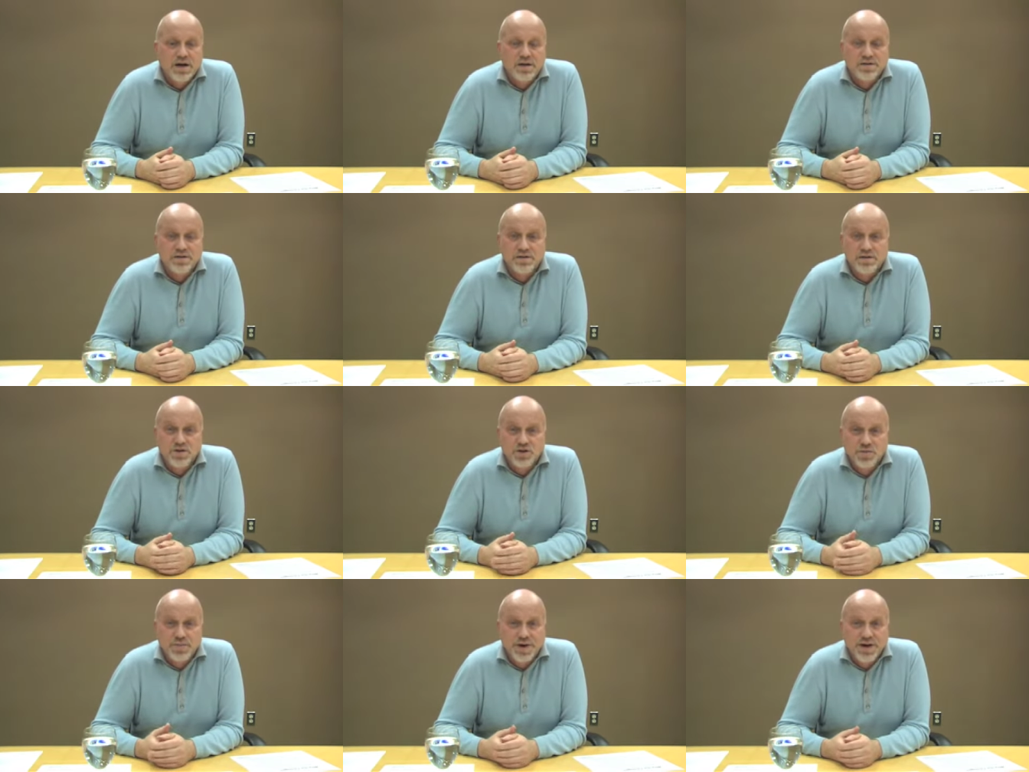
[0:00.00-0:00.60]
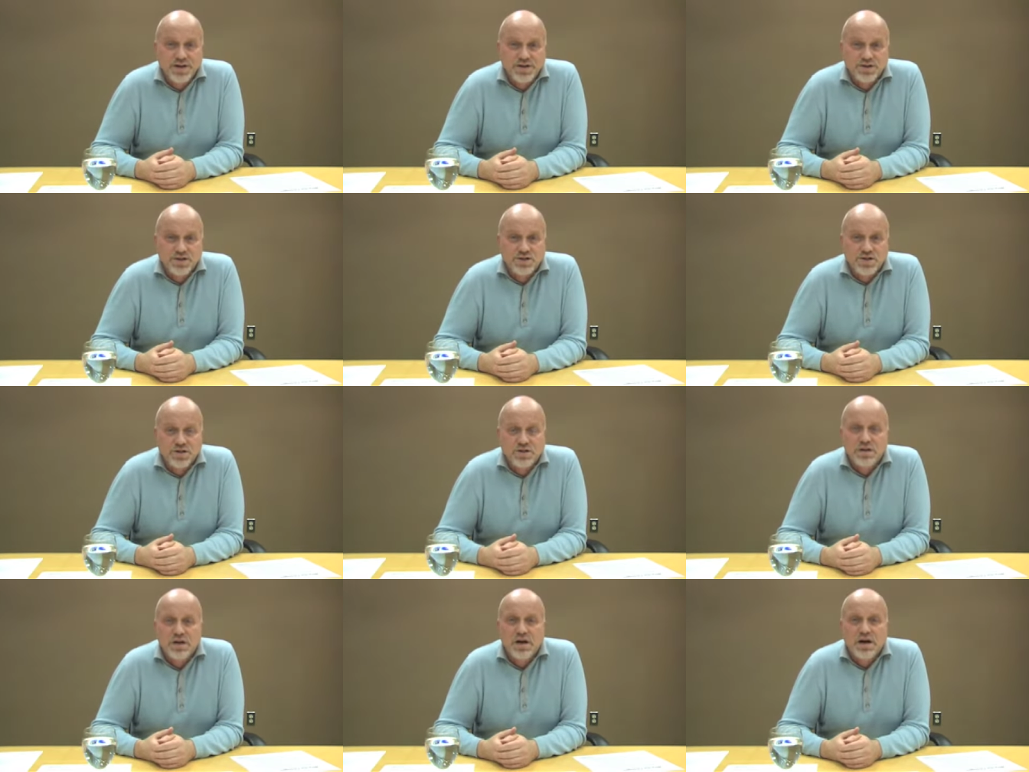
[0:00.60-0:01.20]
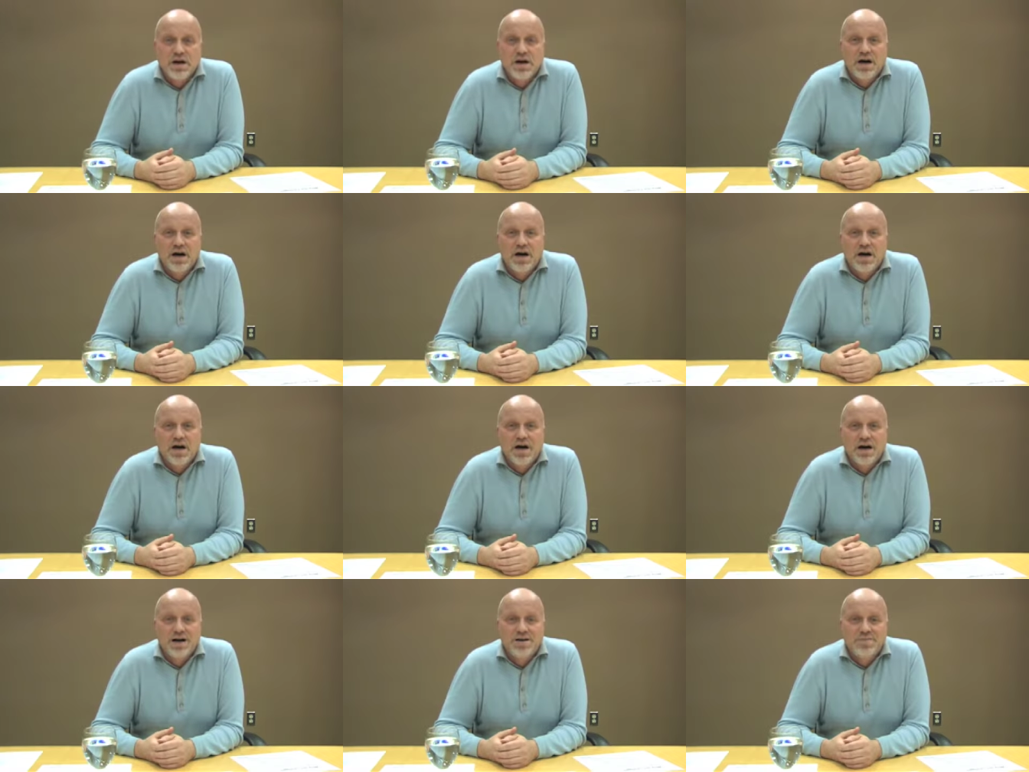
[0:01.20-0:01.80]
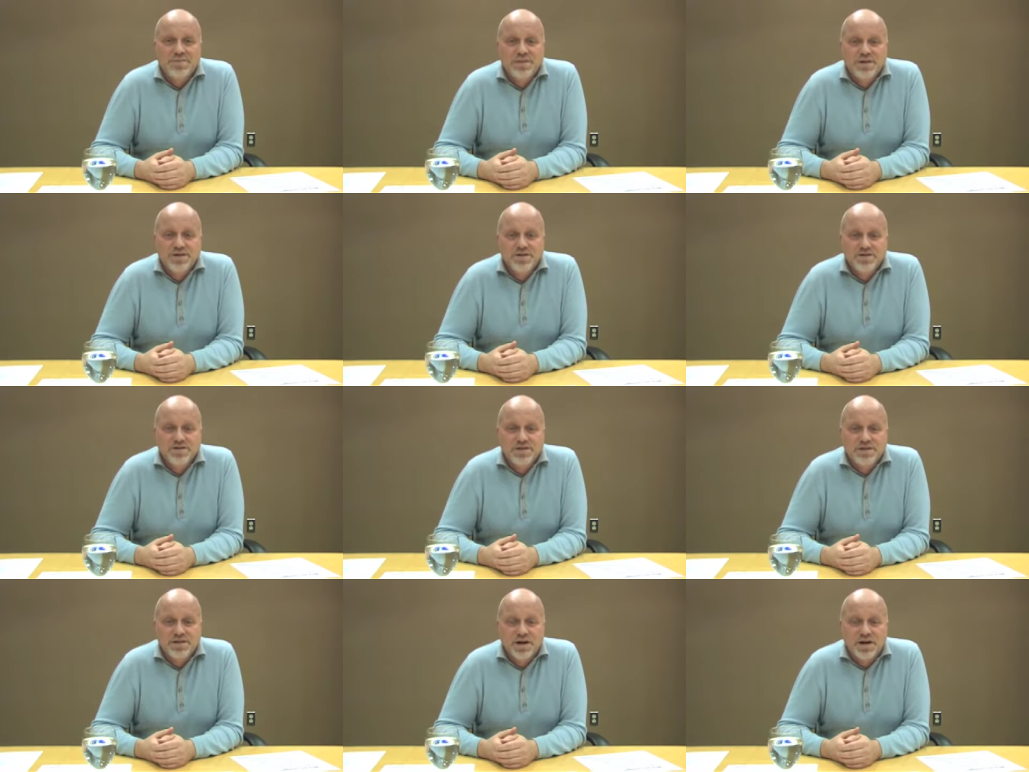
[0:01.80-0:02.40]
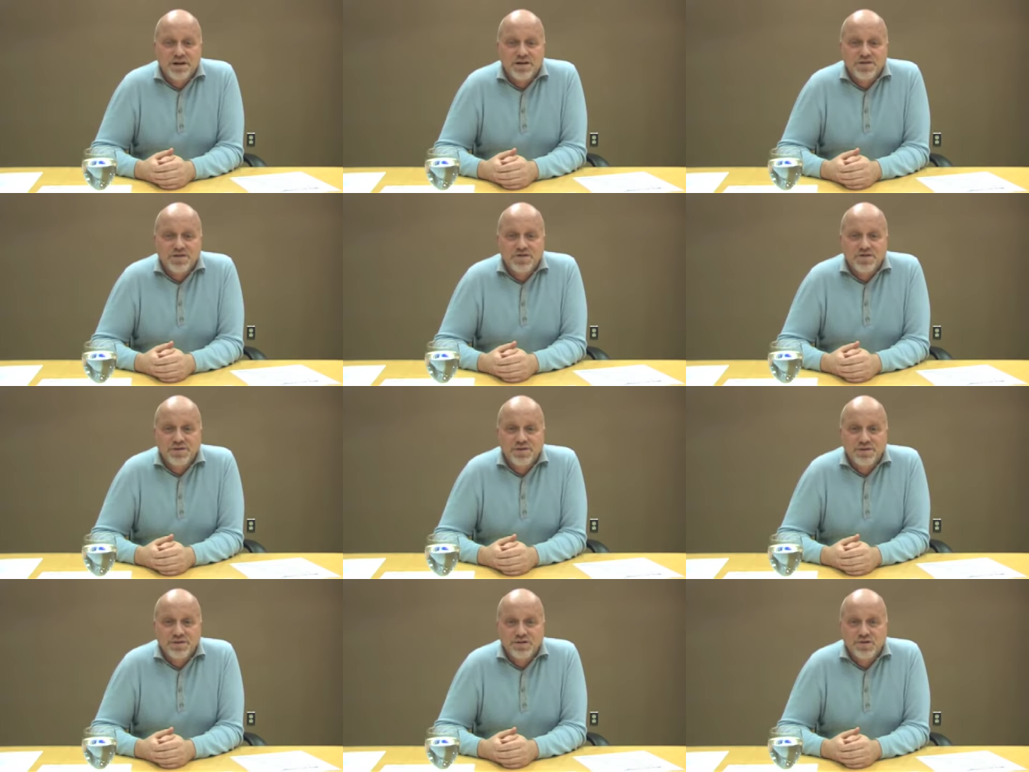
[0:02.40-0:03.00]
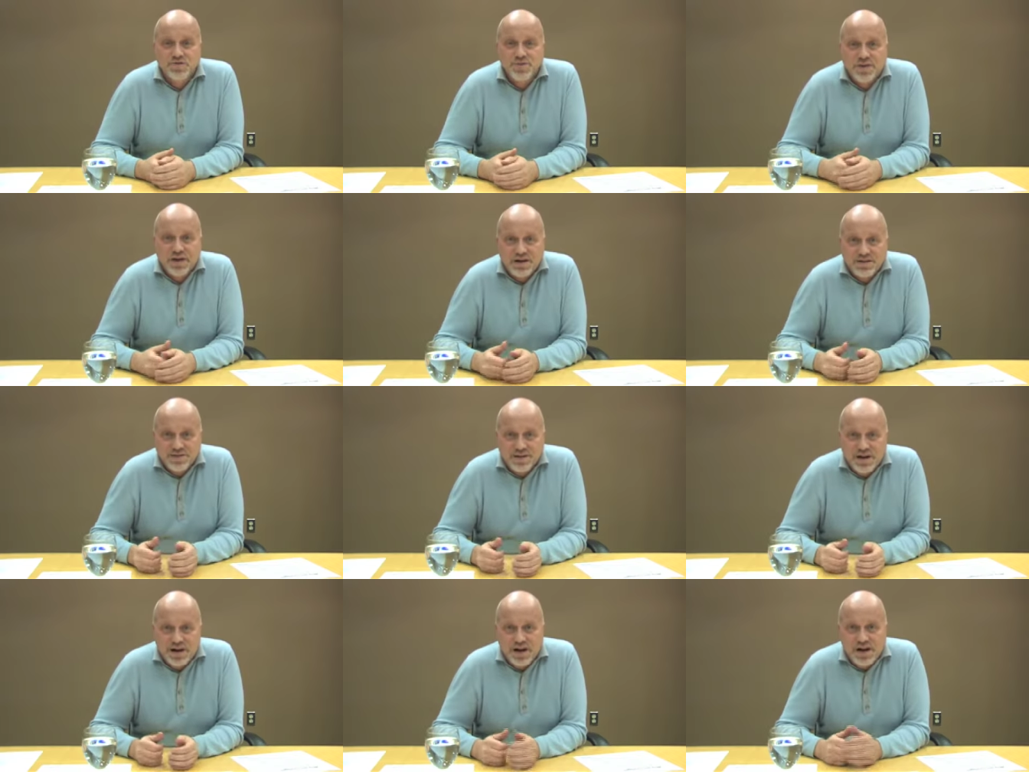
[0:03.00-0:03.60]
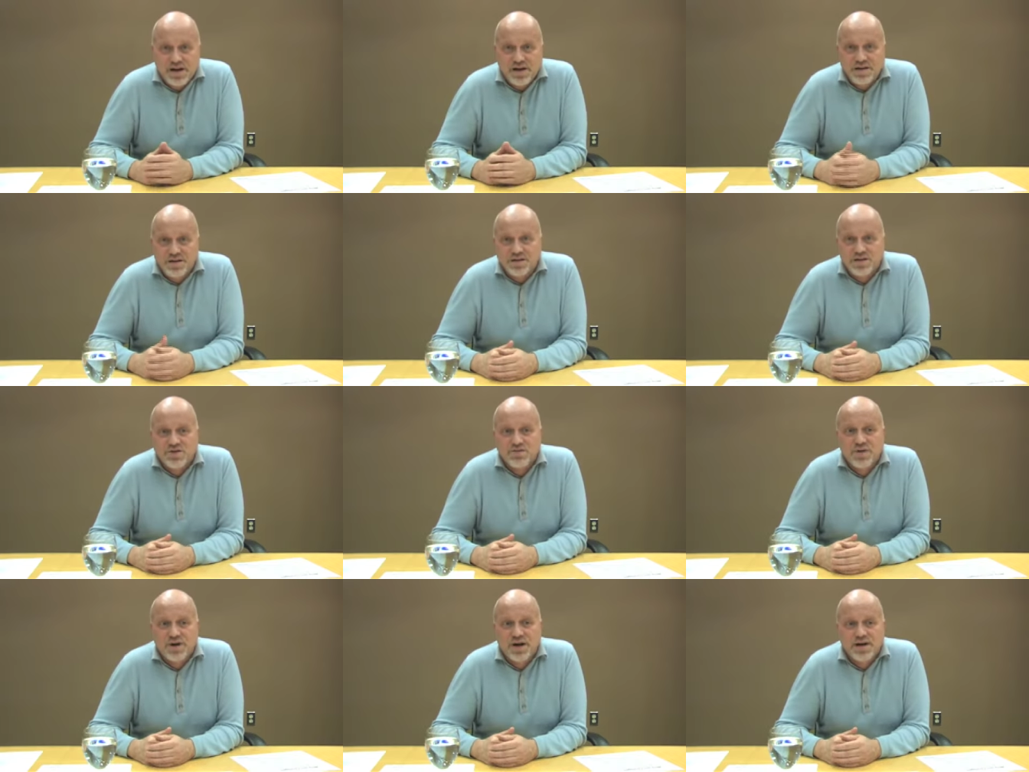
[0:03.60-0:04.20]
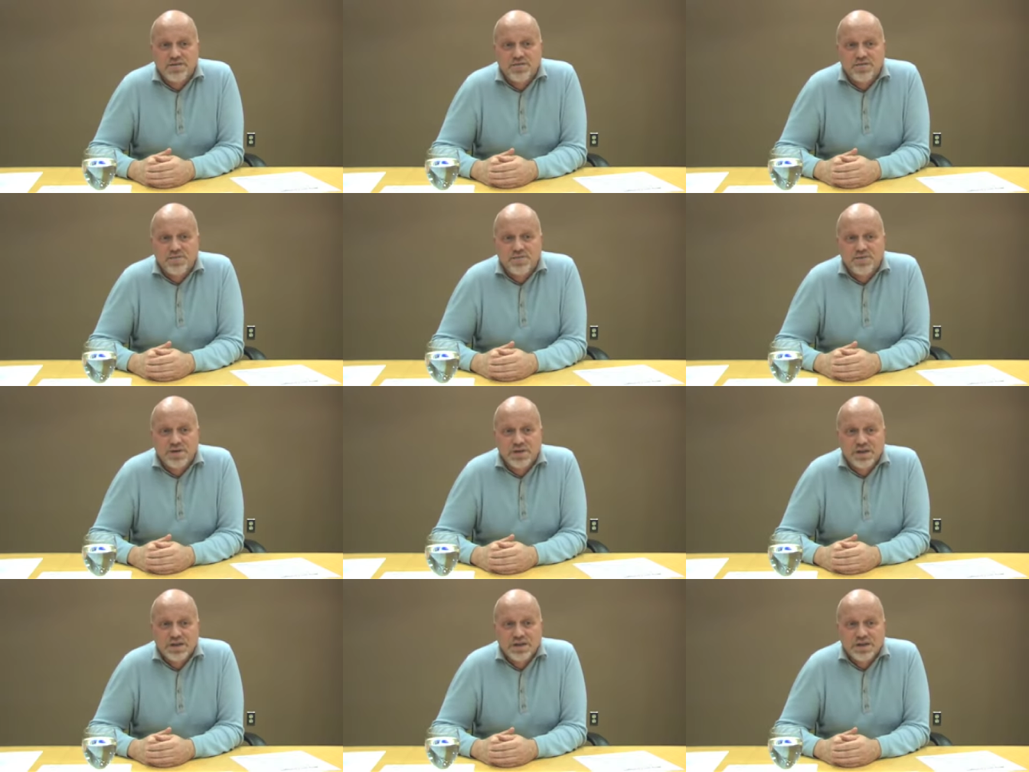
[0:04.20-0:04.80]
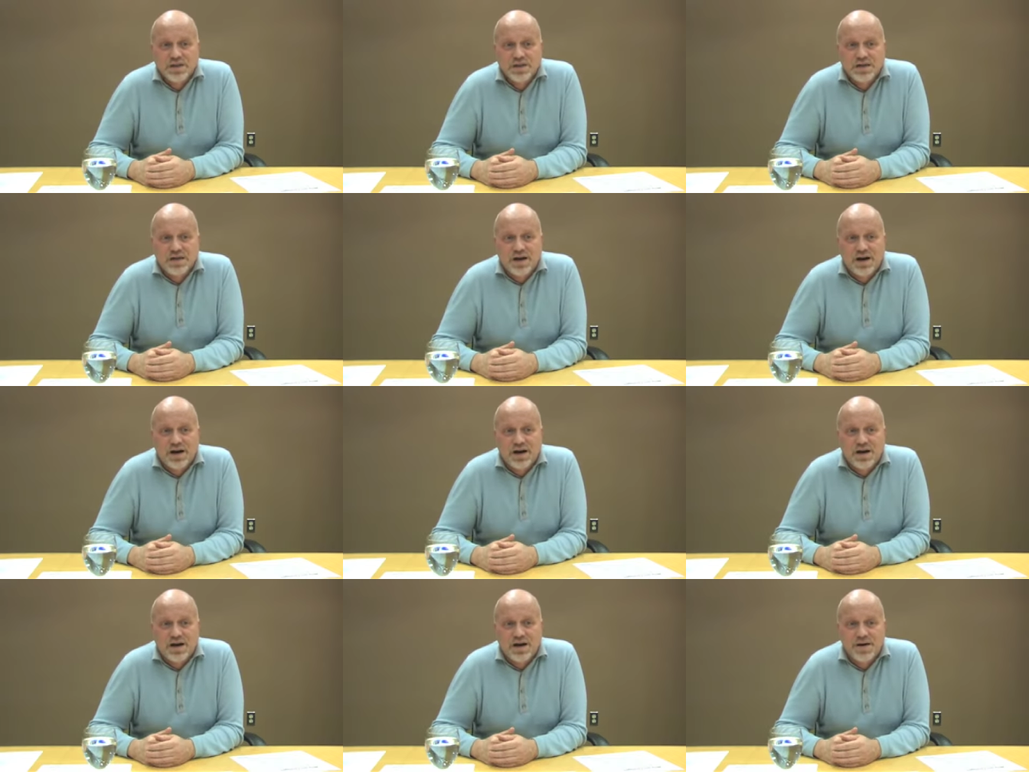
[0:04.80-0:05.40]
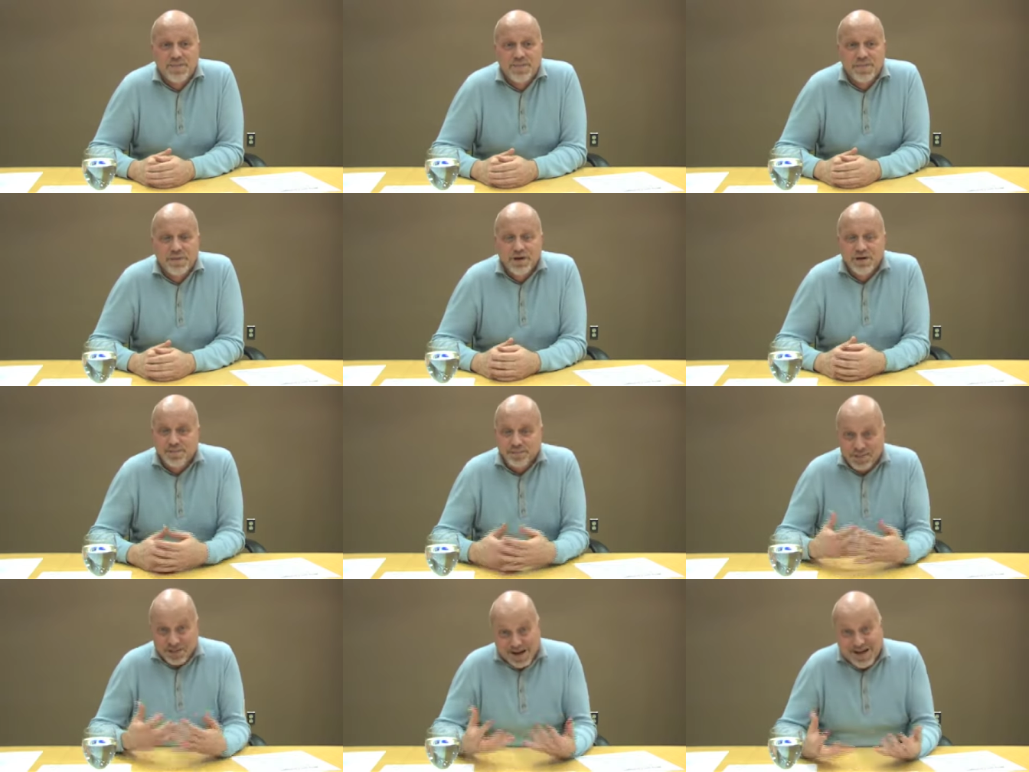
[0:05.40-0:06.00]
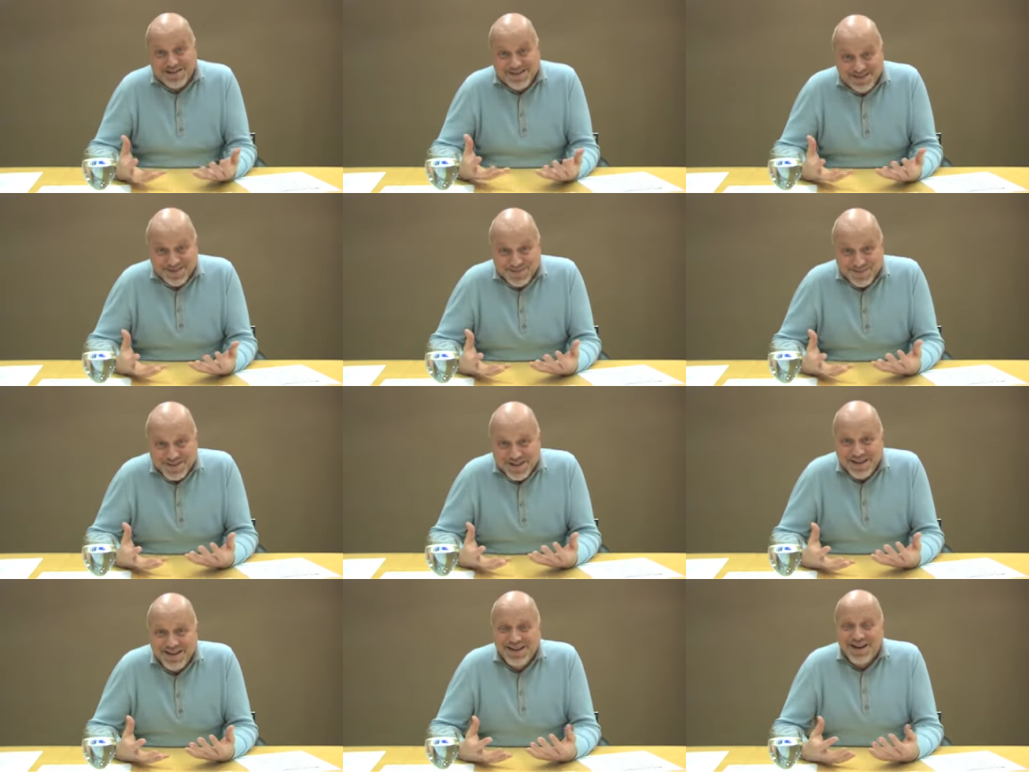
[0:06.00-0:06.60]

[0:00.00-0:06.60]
situation uh, appears uh, during 2008 to have really um, blossomed.